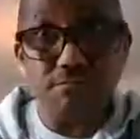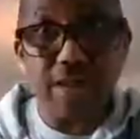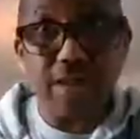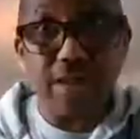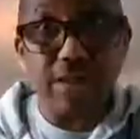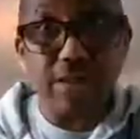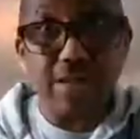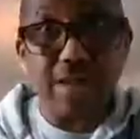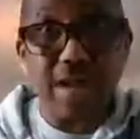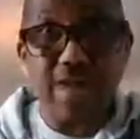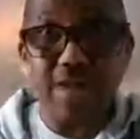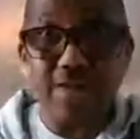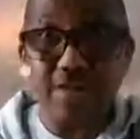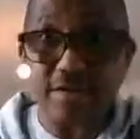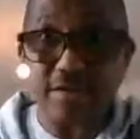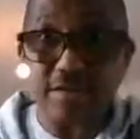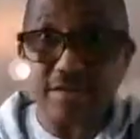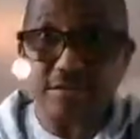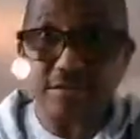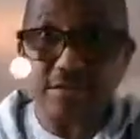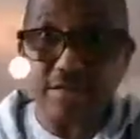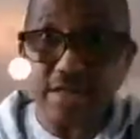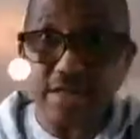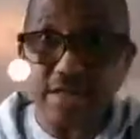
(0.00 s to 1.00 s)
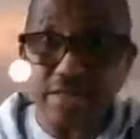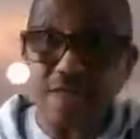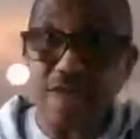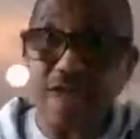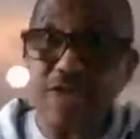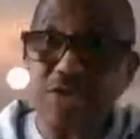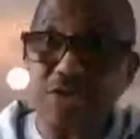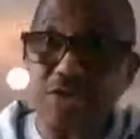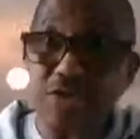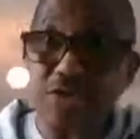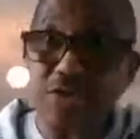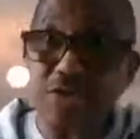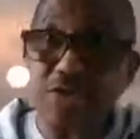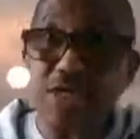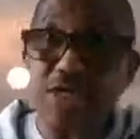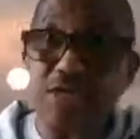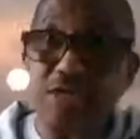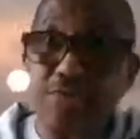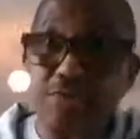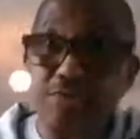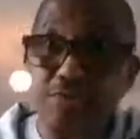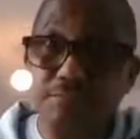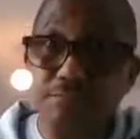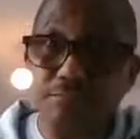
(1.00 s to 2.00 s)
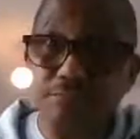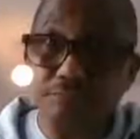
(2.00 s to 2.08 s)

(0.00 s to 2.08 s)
in Canada, in America, in England,